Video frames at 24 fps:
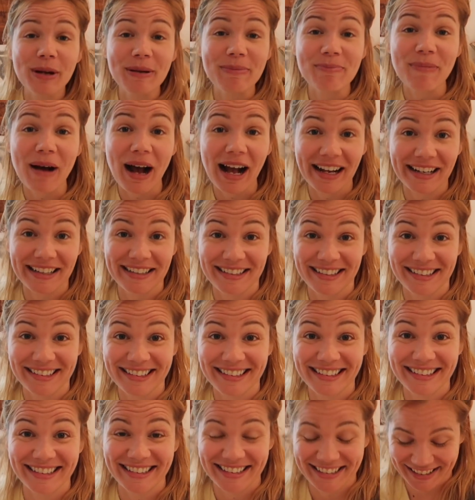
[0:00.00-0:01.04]

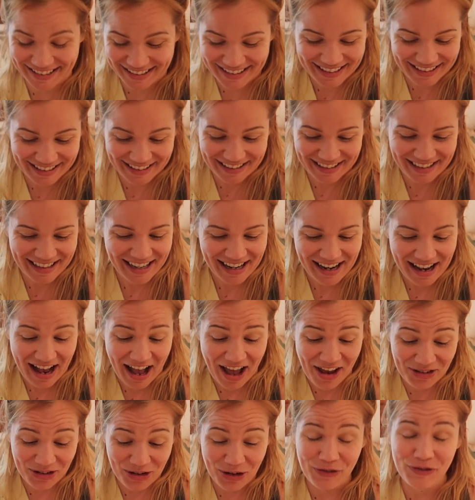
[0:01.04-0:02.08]
reminder.
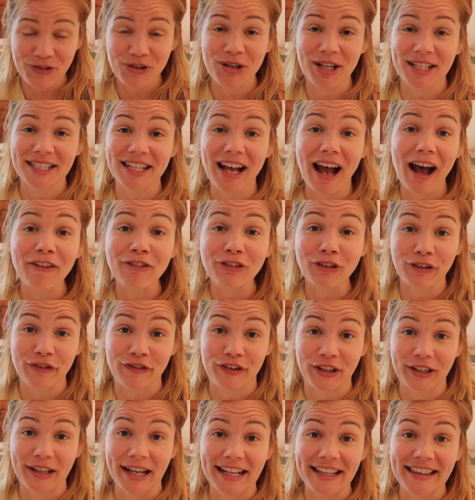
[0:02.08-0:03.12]
I don't know if you guys ever
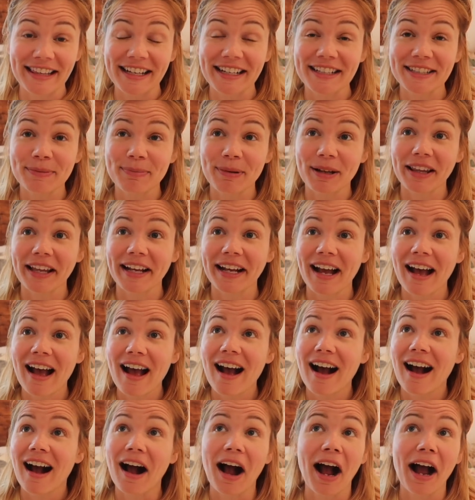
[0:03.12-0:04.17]
feel like this, but like
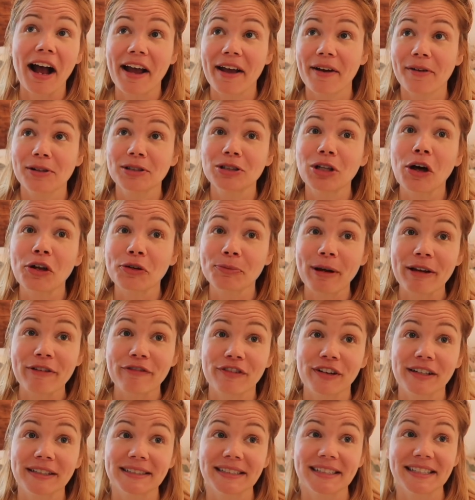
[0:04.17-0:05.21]
I, a lot of my
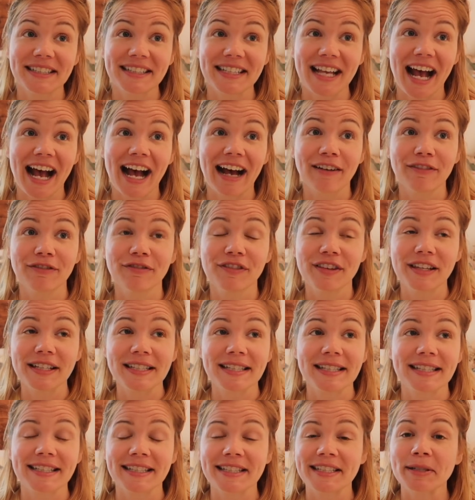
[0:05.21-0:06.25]
friends have
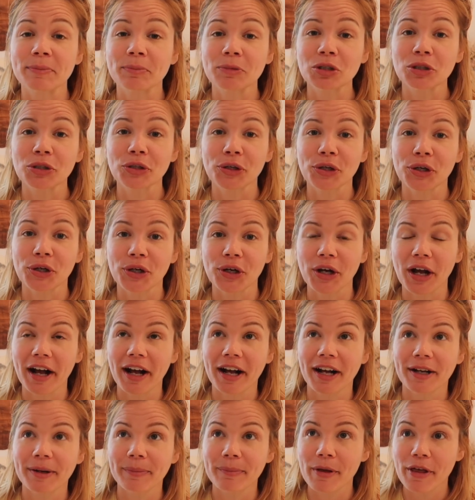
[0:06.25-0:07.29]
this similar
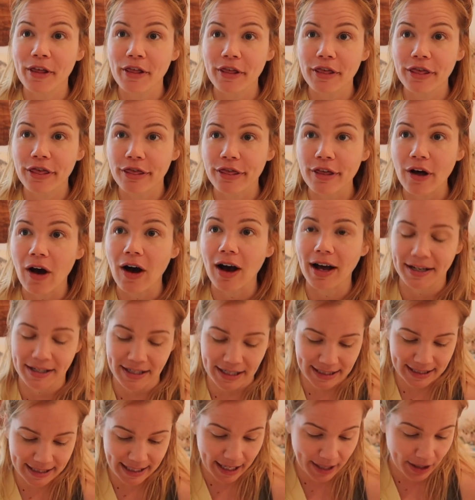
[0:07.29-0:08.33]
um, thought.
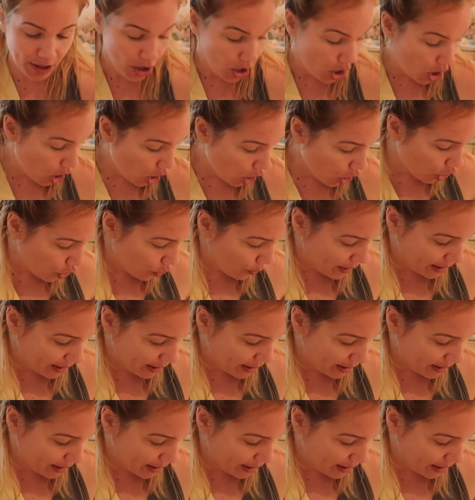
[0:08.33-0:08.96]
It's like, oh,